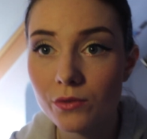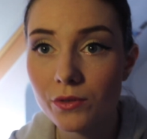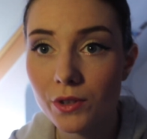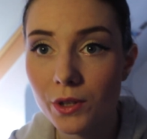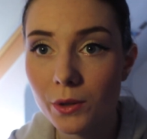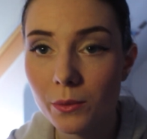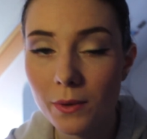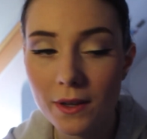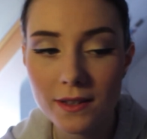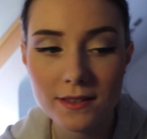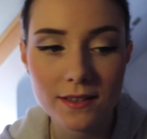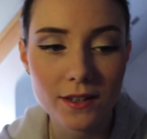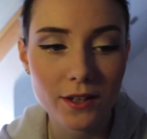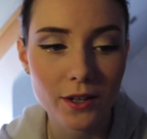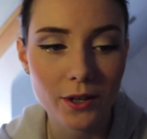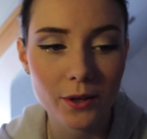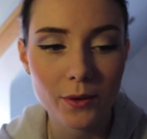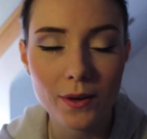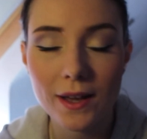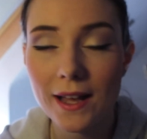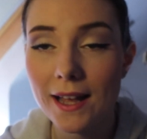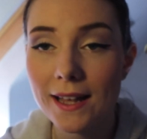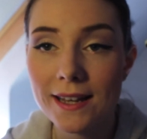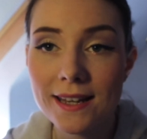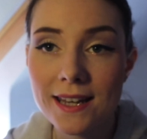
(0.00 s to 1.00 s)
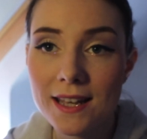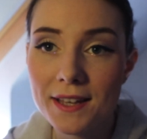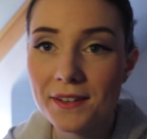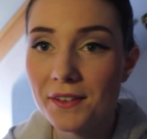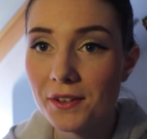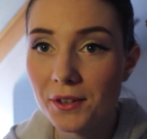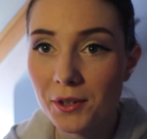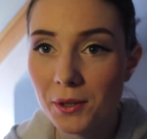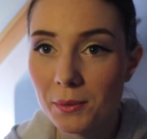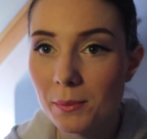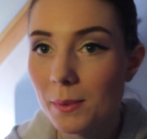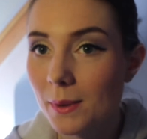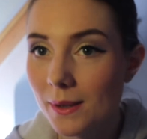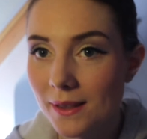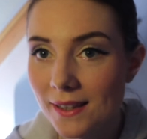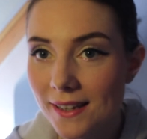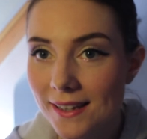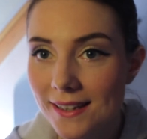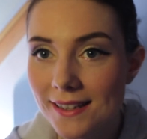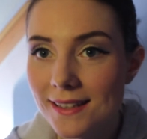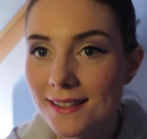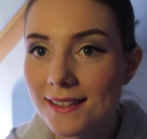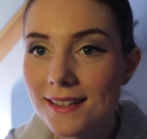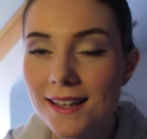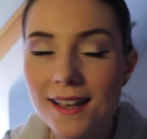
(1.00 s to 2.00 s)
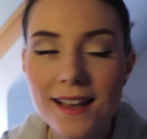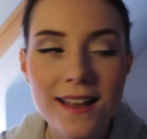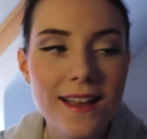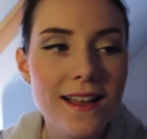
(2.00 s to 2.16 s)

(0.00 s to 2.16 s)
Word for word: few weeks ago. I had never opened this.